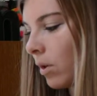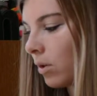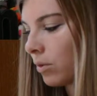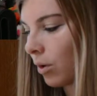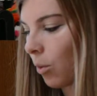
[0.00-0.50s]

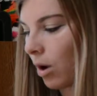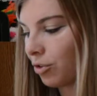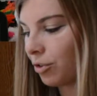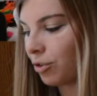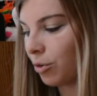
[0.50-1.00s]
So
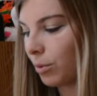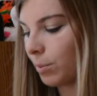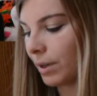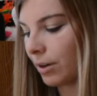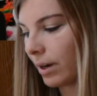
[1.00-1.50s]
quadrant 2 would
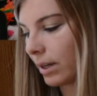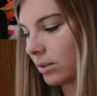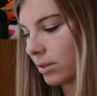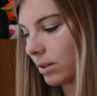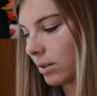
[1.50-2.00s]
be your
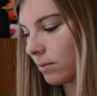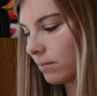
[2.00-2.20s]
answer.